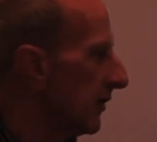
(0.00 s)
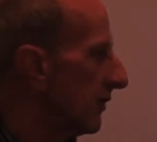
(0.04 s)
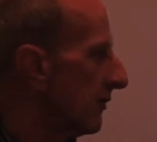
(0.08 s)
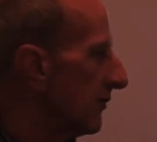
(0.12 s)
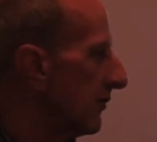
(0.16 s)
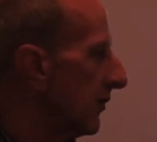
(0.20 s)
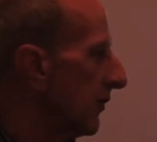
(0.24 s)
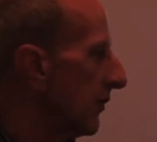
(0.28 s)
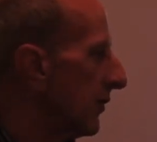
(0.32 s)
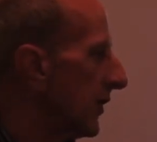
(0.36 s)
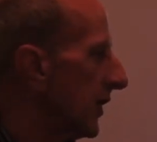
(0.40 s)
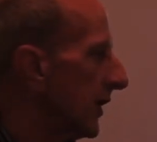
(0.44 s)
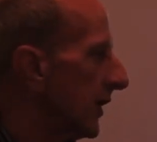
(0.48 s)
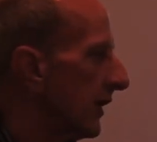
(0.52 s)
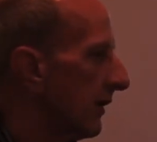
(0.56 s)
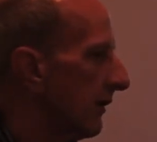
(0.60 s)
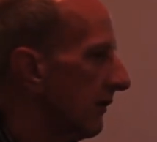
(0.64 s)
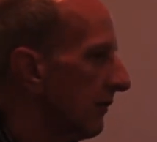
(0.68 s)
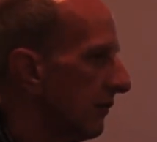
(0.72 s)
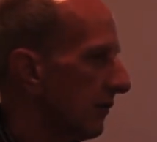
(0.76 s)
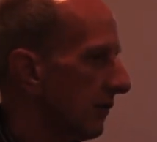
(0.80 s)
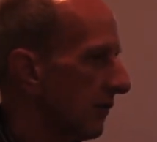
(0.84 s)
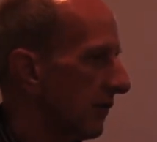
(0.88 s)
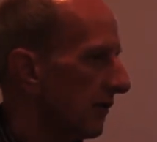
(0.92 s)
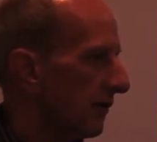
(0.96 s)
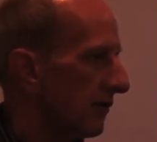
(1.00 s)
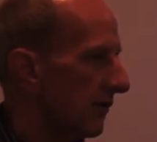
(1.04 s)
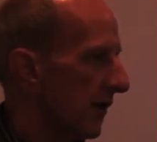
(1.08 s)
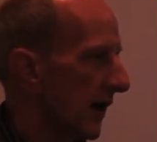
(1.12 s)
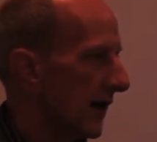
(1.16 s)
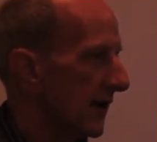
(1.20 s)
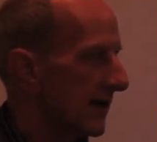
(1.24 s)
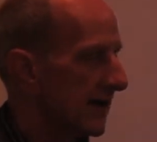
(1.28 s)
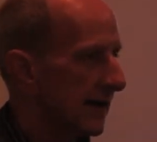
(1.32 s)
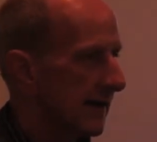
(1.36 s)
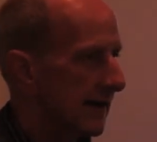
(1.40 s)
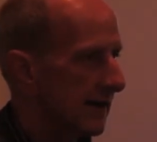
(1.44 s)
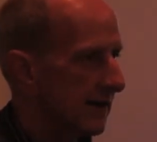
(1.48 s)
And so they
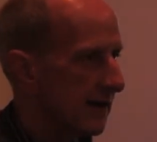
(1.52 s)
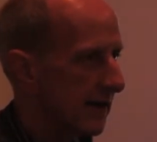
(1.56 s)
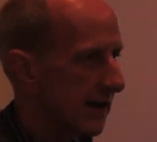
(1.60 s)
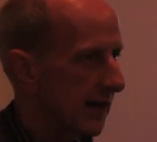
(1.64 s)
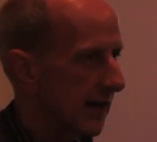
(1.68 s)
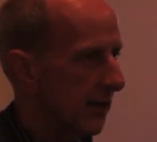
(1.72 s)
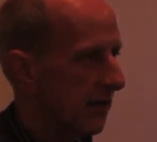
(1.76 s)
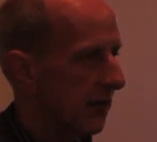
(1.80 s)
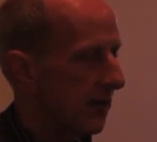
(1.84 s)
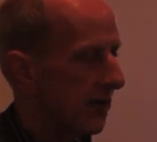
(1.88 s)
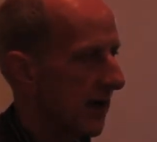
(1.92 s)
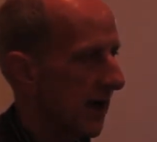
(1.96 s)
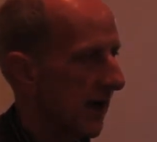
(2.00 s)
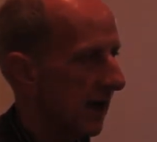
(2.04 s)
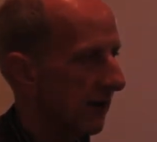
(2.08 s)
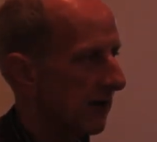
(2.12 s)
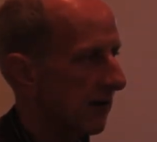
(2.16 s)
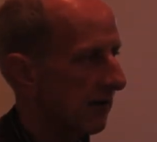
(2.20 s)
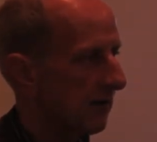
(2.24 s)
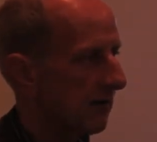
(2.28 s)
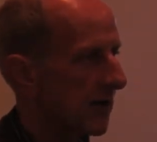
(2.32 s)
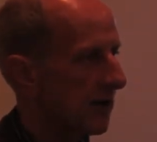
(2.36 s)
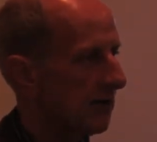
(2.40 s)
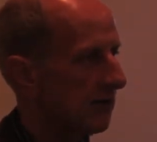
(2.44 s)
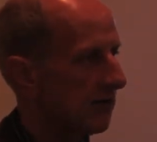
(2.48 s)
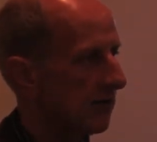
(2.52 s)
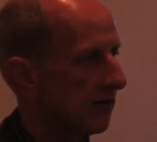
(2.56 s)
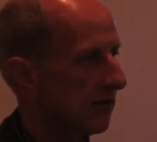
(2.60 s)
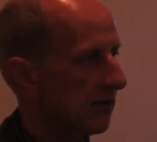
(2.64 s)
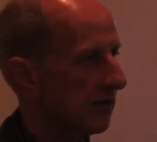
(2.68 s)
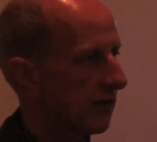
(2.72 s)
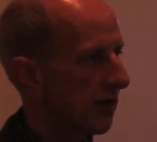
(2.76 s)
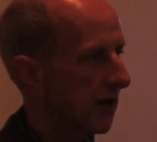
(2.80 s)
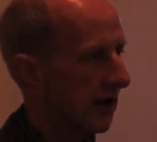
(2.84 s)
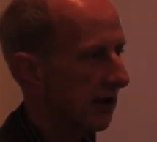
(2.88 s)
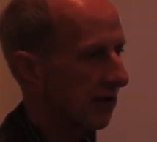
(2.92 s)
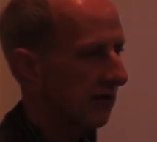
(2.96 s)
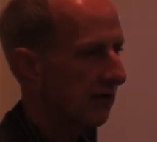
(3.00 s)
decided to get together and have conventions
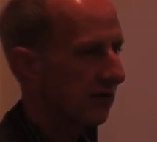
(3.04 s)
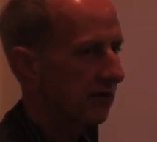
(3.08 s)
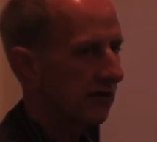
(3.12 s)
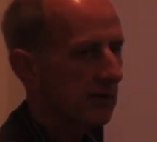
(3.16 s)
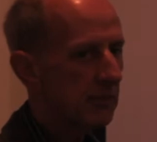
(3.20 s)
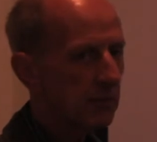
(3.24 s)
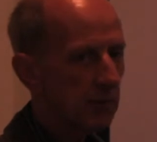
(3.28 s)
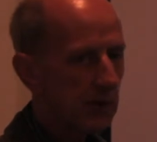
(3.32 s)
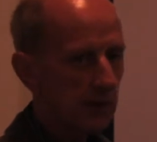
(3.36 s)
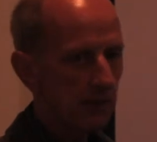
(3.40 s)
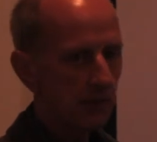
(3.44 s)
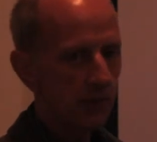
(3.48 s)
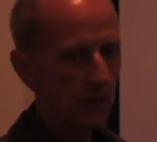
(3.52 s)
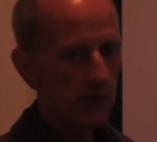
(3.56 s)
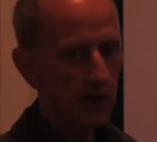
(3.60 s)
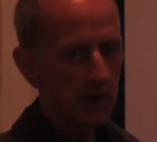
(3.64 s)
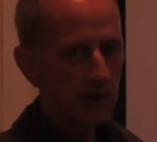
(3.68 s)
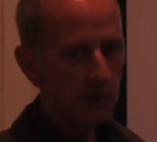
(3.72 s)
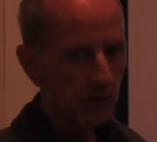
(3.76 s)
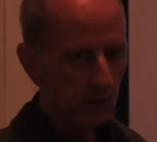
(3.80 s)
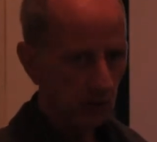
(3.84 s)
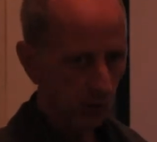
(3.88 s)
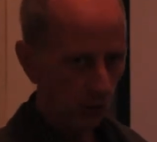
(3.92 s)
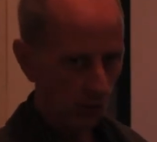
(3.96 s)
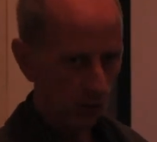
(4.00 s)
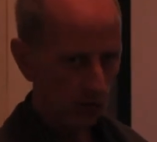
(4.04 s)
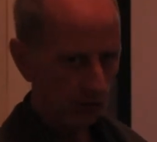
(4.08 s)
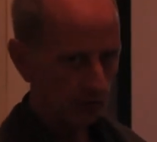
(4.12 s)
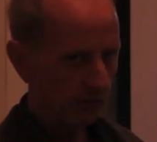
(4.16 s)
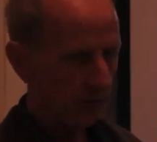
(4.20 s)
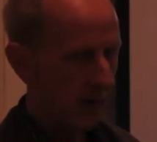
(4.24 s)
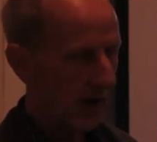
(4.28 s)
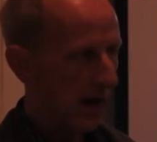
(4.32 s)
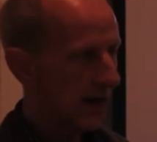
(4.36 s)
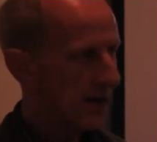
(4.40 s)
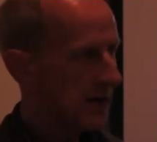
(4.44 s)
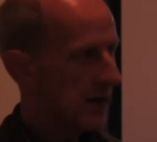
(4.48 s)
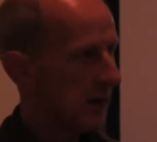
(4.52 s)
so they could see people they'd been
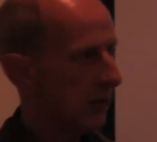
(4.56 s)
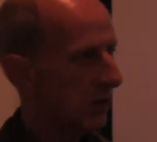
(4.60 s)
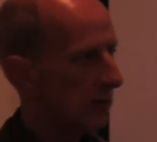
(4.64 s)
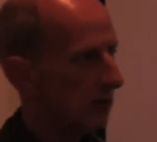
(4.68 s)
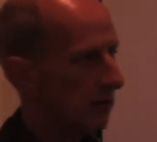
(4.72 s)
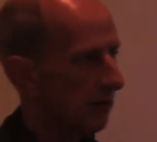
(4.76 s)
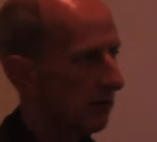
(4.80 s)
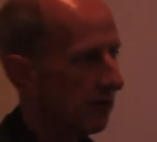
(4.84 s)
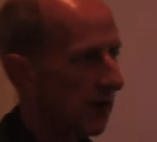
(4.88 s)
corresponding with for